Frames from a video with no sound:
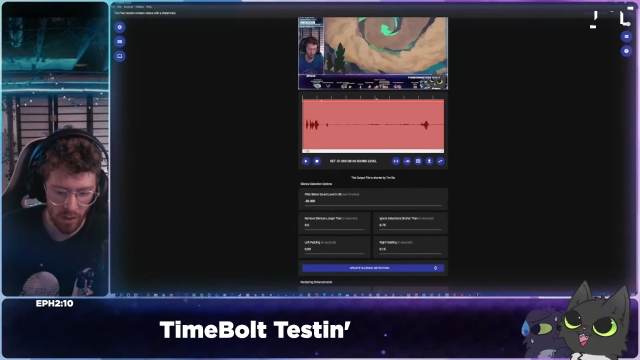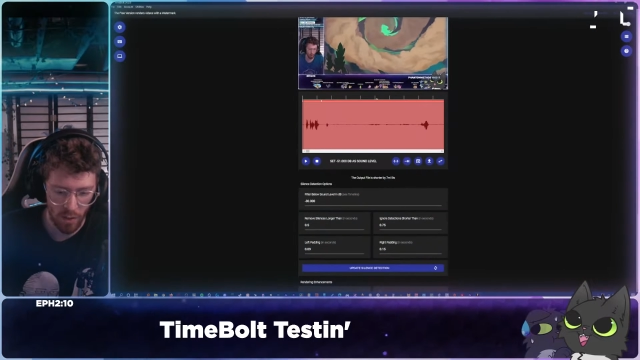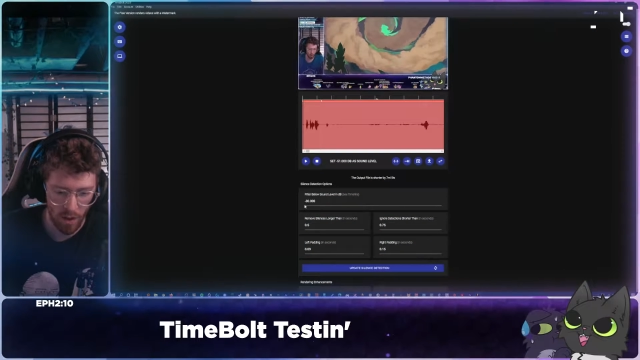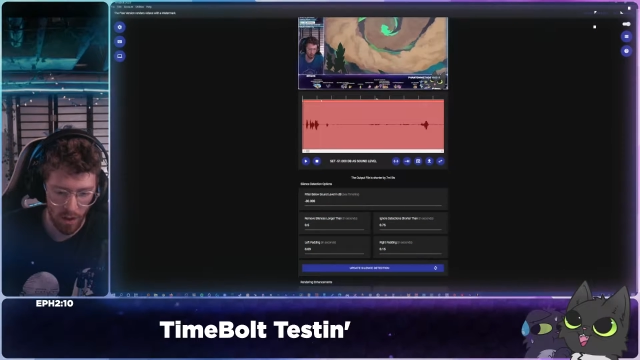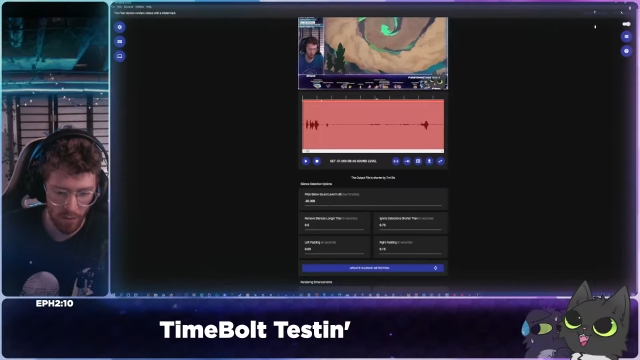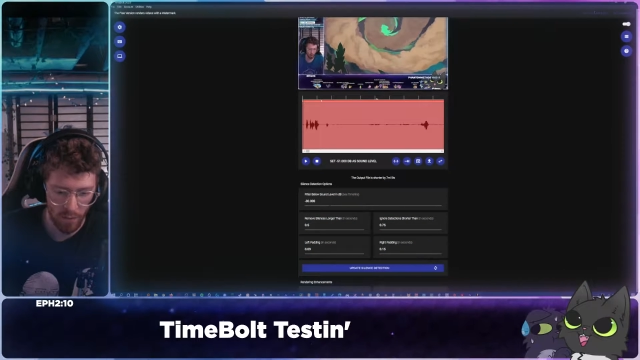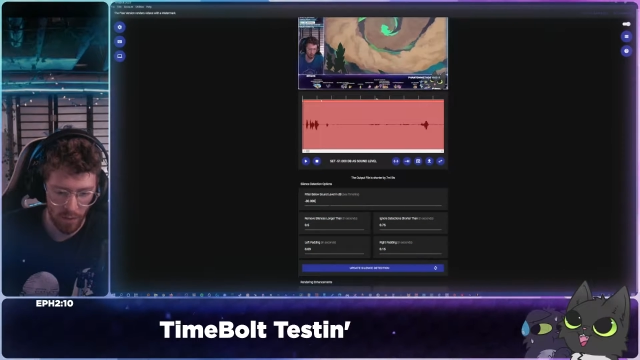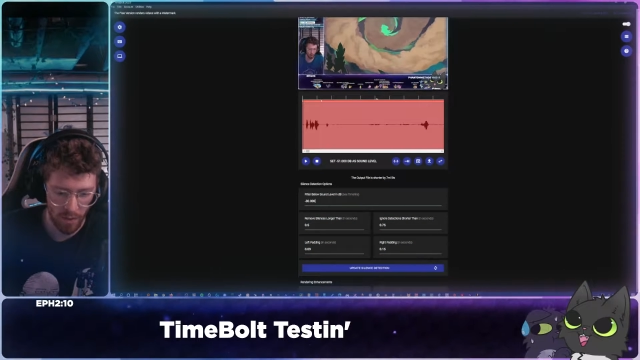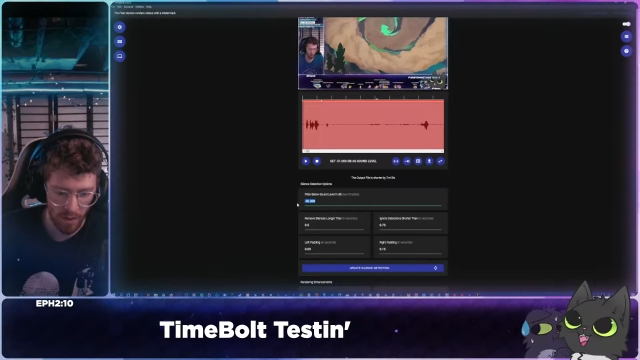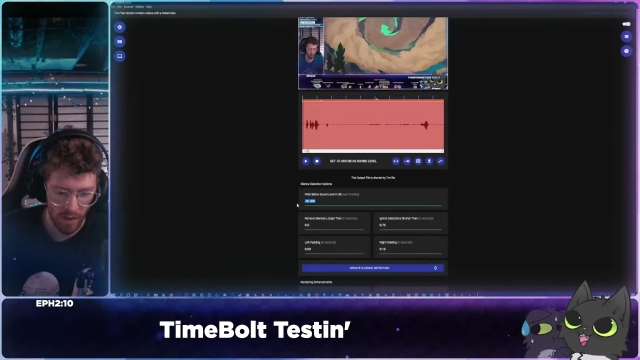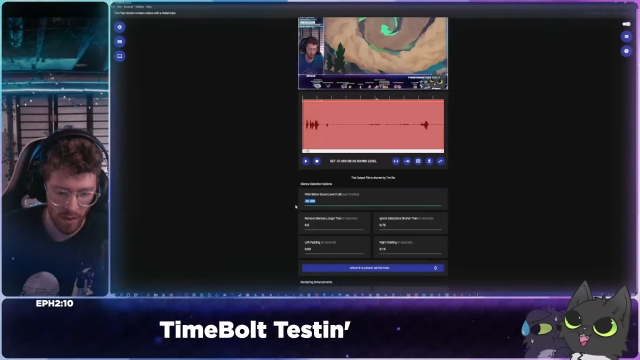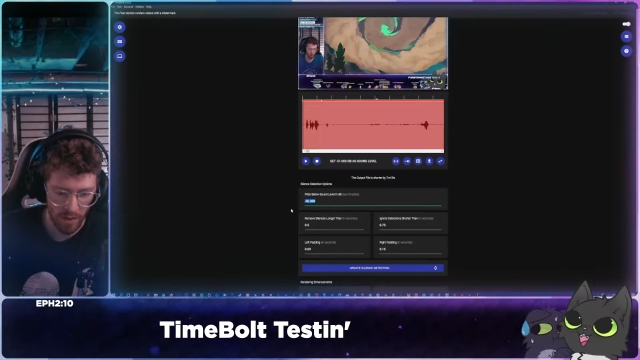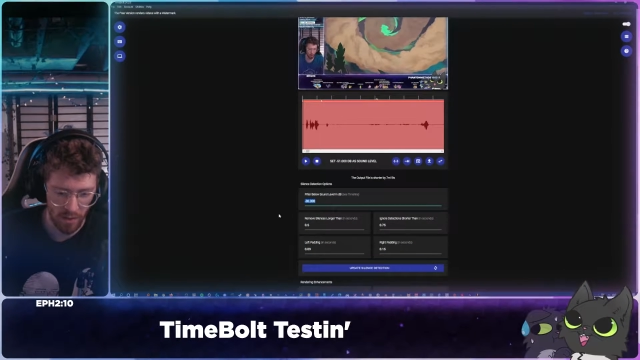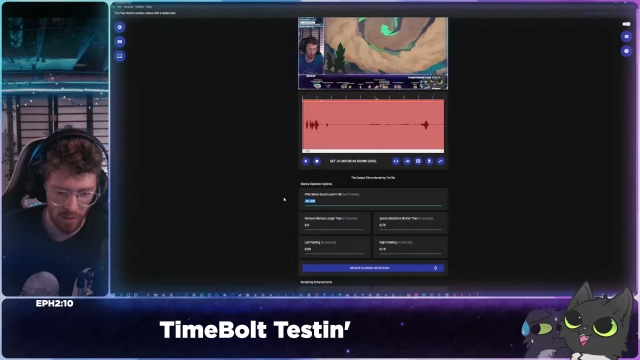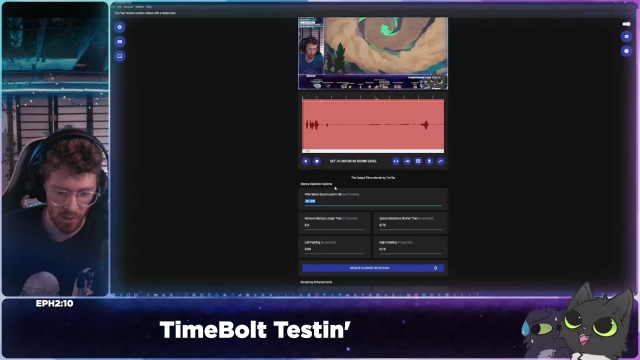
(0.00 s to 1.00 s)
and you have
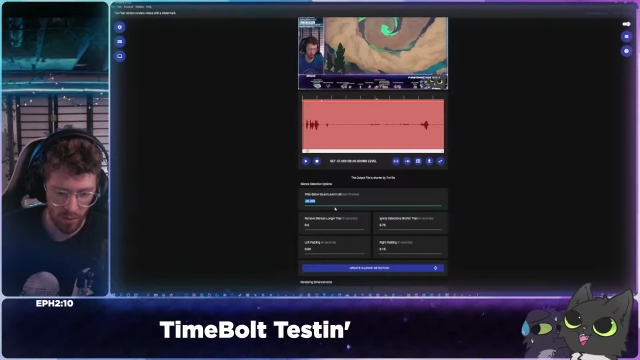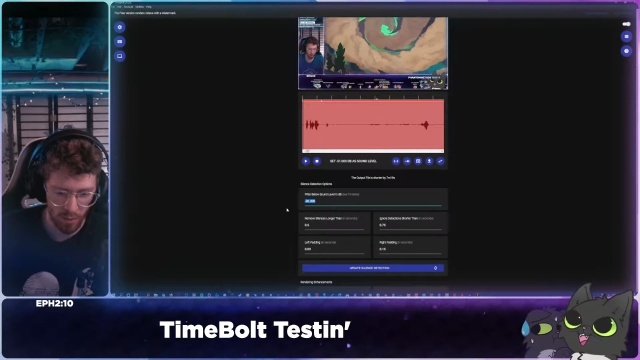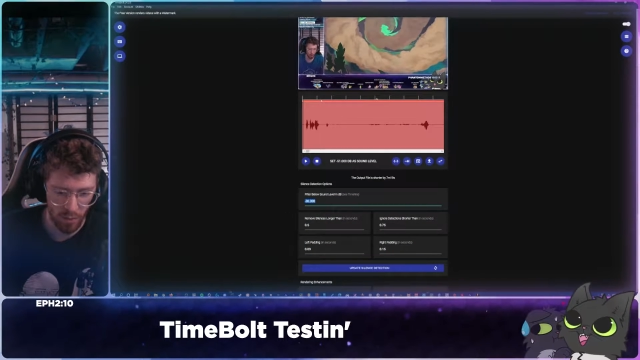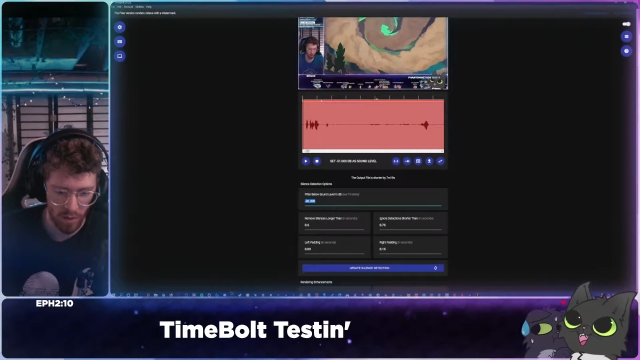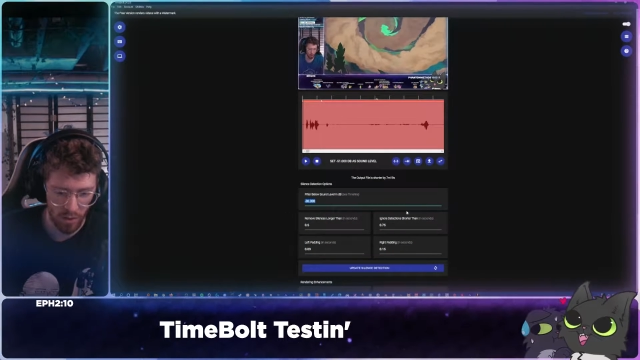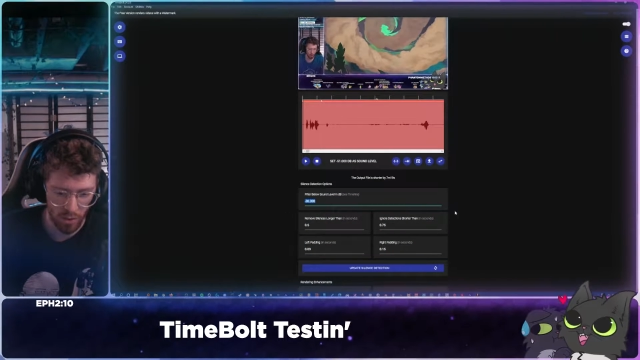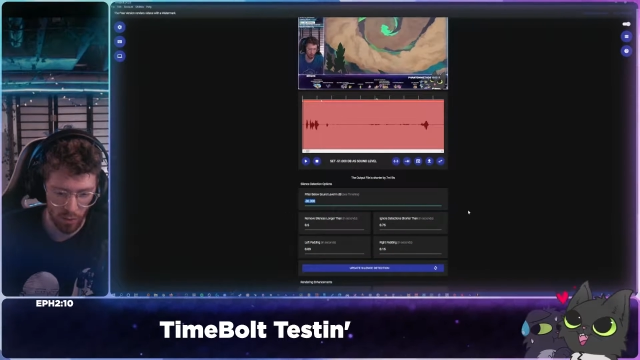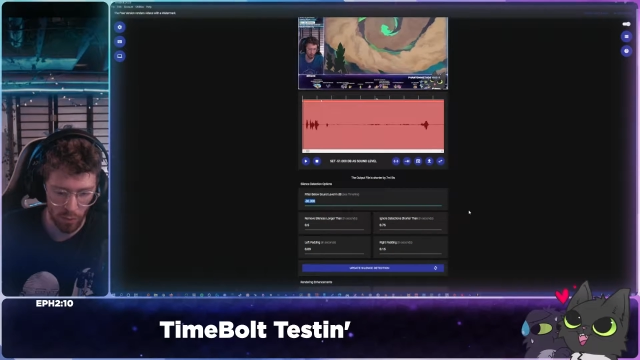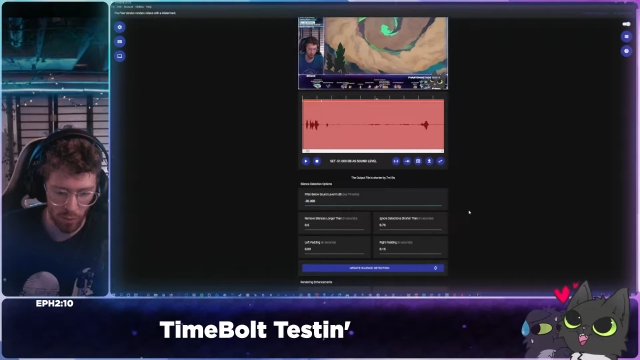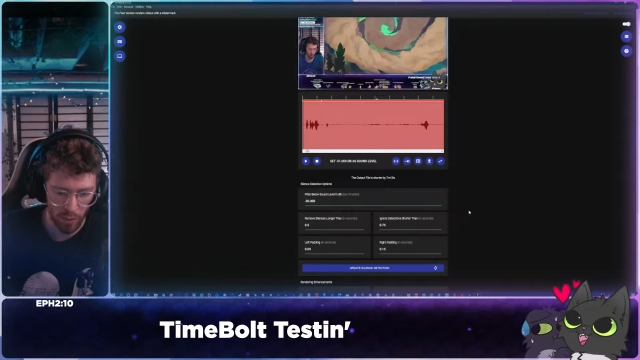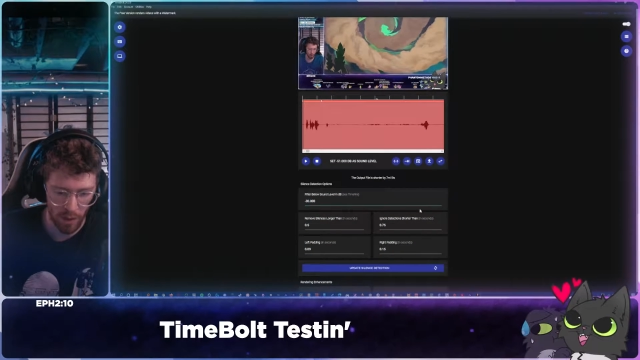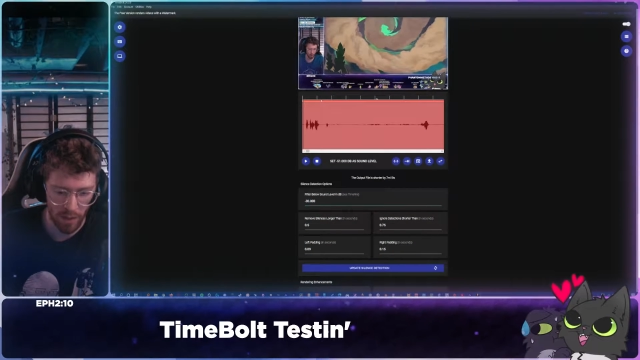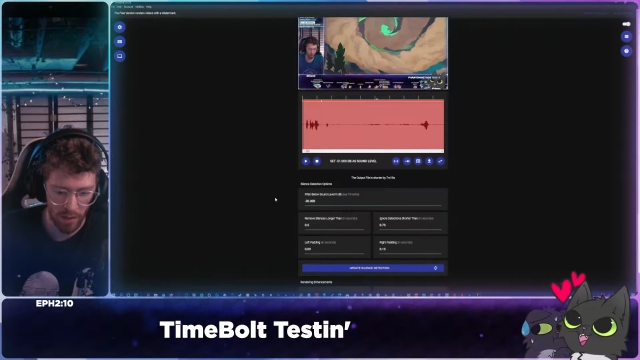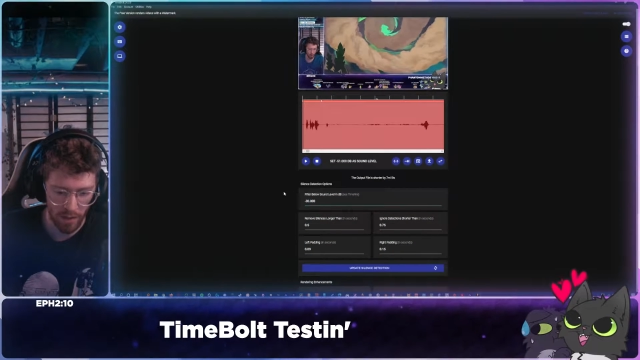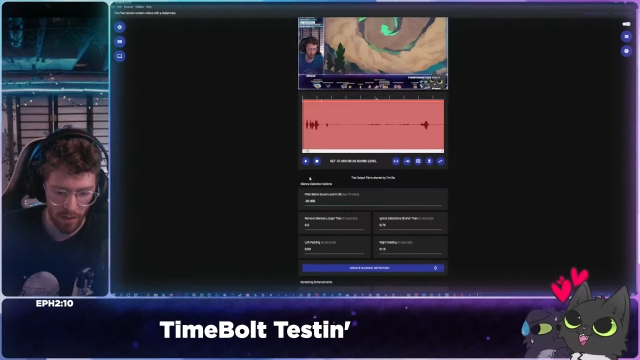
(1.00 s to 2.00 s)
your threshold,
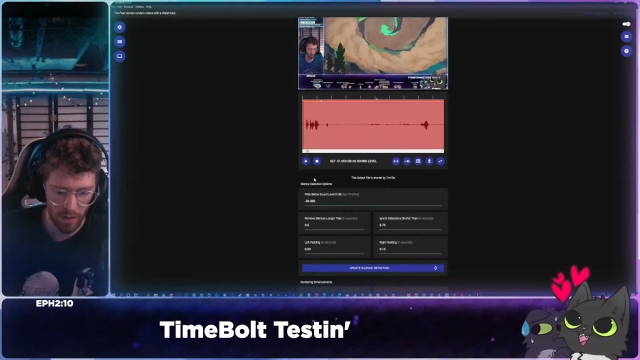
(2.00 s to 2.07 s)
right?